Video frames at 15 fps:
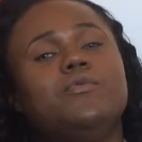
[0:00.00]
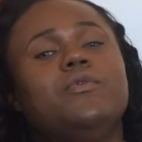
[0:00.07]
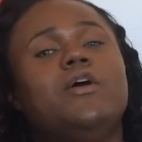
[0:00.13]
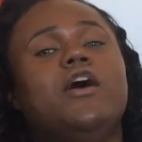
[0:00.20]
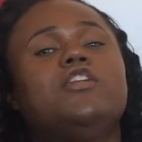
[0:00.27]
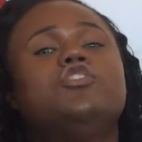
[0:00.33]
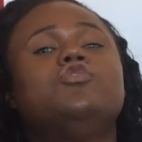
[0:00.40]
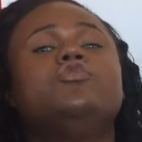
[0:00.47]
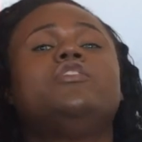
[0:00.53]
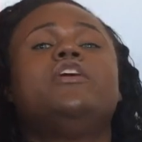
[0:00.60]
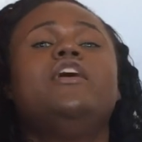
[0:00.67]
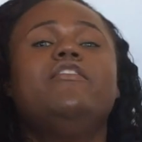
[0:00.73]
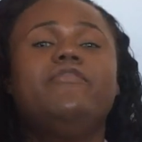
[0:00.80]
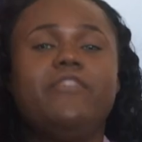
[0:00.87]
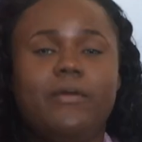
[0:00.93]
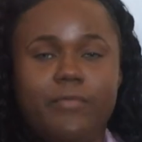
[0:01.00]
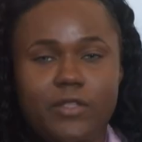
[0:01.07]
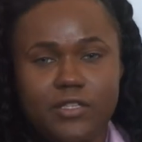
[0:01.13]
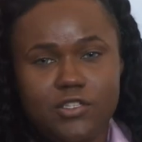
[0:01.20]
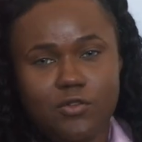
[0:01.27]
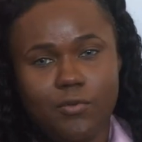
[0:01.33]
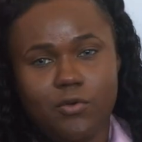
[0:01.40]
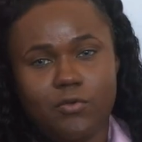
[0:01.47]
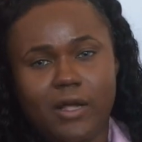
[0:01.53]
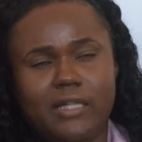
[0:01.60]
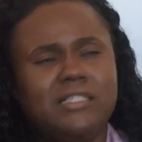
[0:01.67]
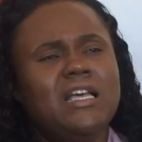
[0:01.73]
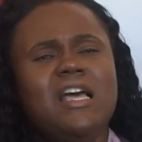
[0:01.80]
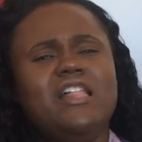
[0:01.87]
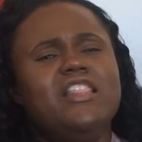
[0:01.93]
We are to give them these human
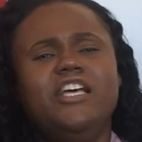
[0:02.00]
rights.